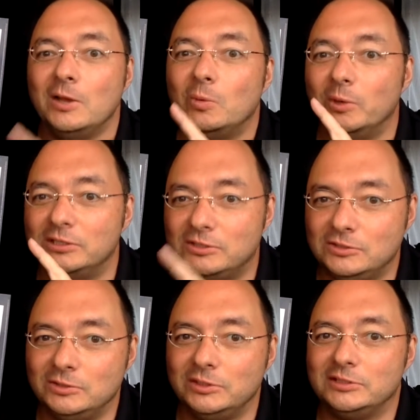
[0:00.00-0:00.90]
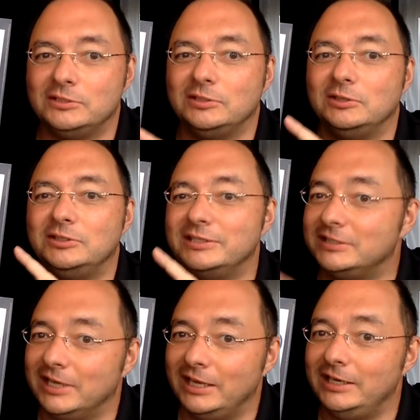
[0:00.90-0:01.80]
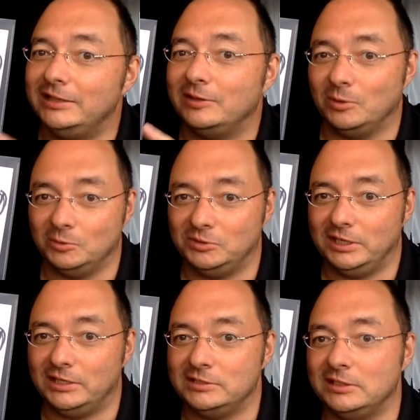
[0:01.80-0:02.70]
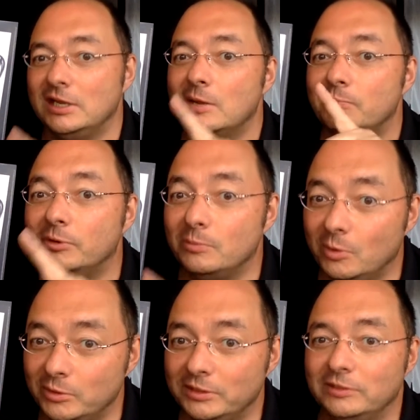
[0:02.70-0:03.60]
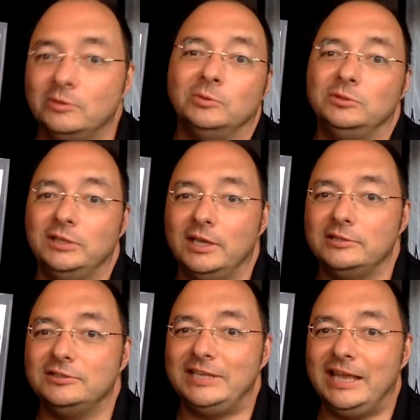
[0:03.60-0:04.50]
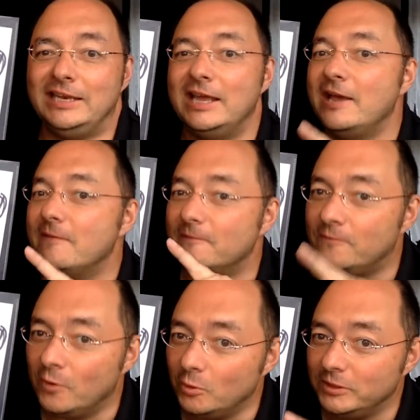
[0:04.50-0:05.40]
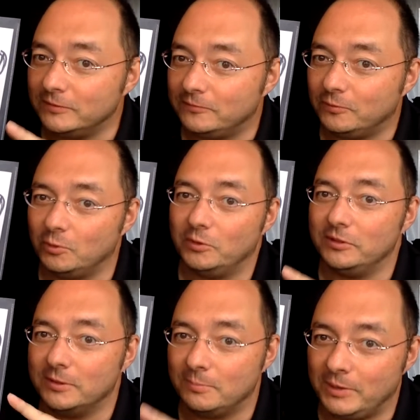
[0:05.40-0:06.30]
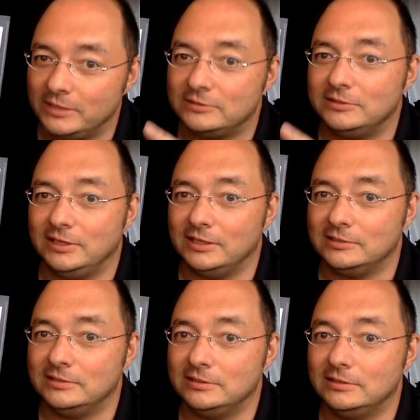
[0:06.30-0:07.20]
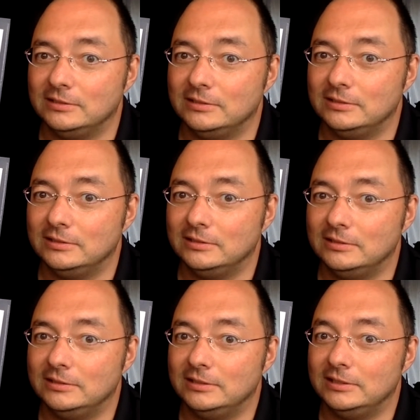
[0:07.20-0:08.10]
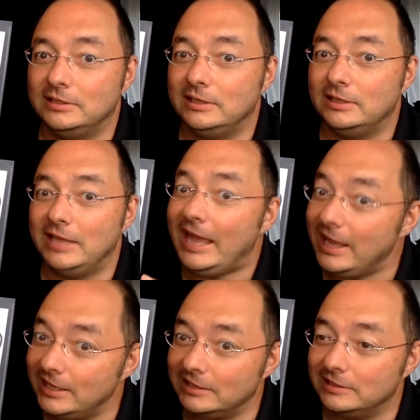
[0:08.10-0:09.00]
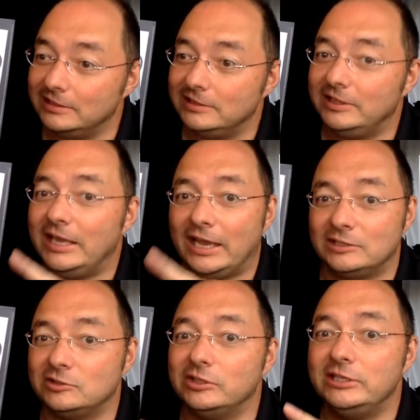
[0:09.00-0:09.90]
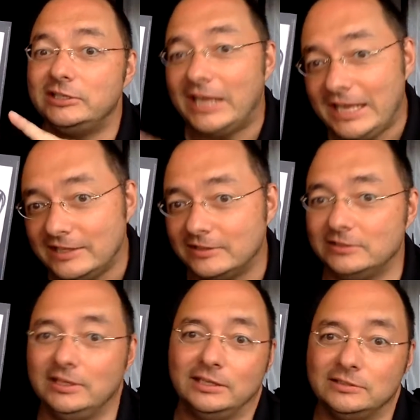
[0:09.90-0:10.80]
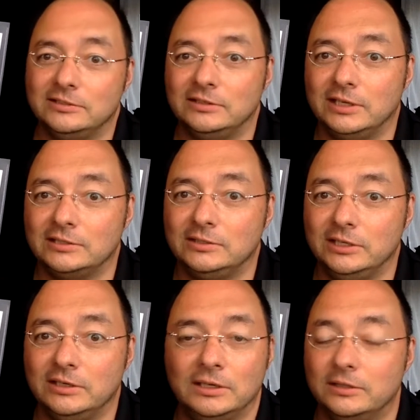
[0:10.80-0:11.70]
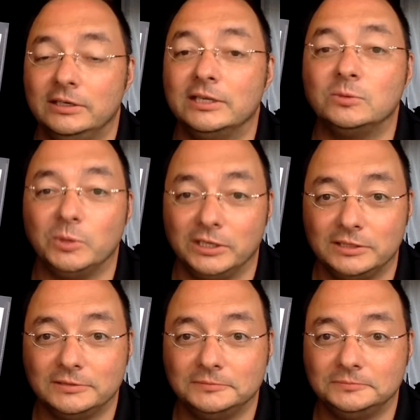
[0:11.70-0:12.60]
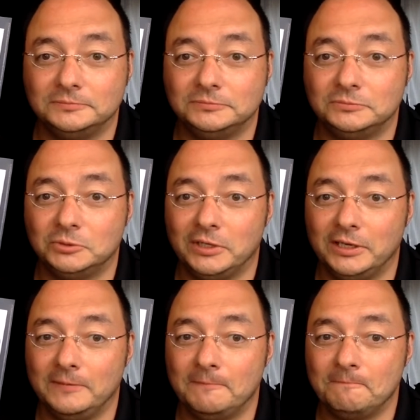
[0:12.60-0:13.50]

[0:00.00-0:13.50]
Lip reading: when students start designing their own tests, promoting their own tests, and voting for the best test. And they actually take the test the next week, okay?